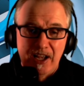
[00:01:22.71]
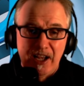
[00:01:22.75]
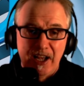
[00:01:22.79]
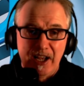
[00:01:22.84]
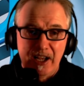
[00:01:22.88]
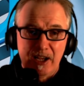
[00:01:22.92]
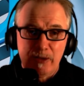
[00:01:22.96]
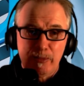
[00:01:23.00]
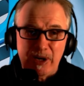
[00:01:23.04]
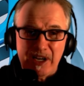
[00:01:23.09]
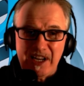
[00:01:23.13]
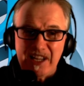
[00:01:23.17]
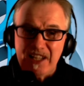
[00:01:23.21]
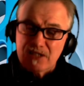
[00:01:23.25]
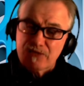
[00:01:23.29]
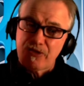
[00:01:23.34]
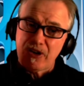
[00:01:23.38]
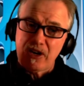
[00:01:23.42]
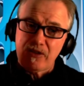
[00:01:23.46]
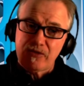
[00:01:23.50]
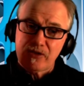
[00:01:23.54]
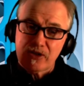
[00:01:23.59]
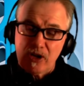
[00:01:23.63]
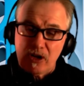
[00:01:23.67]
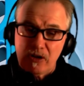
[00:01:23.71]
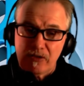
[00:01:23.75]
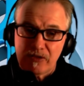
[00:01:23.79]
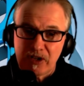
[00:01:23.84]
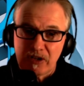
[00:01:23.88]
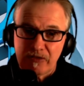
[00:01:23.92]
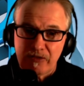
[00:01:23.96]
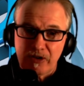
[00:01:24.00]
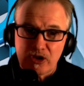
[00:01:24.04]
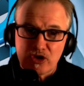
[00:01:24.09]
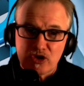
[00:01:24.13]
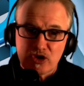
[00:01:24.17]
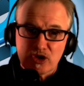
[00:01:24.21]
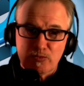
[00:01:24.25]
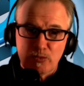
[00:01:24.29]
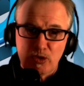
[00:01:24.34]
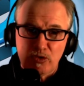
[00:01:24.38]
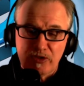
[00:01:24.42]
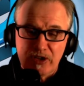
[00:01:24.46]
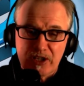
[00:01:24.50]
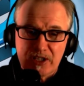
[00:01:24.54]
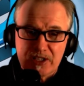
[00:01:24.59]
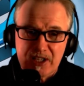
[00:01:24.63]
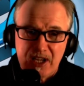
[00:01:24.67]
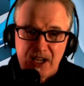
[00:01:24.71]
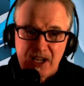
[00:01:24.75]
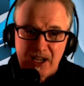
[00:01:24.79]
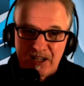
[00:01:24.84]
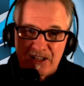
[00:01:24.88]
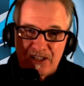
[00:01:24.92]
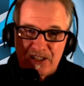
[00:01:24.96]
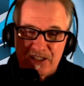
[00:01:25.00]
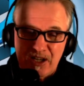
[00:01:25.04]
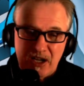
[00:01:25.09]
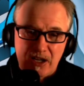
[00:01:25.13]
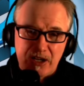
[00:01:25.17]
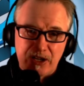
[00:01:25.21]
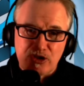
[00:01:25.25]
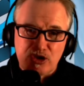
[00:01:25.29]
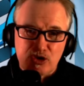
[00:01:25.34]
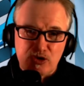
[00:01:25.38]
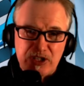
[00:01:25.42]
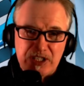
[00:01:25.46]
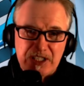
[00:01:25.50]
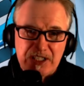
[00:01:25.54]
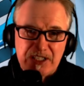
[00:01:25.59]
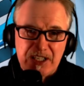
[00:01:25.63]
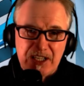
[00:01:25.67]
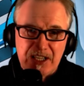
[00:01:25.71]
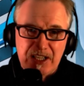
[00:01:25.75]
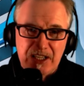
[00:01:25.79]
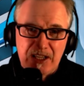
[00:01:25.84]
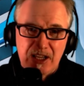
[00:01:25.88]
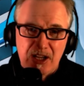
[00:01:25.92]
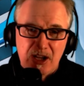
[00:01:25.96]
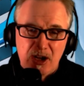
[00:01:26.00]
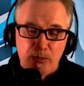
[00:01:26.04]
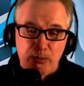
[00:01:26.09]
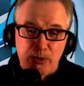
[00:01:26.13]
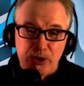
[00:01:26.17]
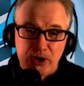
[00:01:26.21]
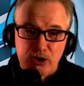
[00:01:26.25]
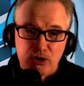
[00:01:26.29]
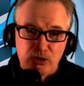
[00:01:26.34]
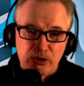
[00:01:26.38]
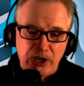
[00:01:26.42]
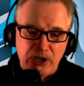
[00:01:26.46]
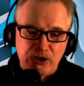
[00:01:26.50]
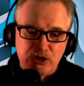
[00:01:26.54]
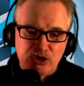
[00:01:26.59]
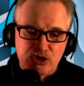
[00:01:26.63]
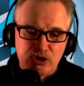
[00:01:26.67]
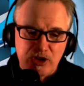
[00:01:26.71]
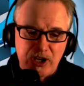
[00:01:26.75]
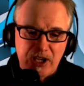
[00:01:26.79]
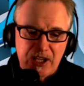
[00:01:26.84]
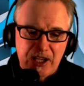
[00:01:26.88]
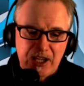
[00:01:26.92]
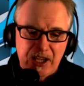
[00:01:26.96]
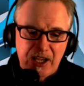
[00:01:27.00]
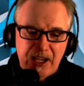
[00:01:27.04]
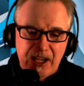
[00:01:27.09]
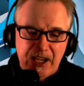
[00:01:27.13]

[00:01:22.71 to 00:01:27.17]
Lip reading: My least favourite of the Avengers movies. Solid 3D, but a good entry.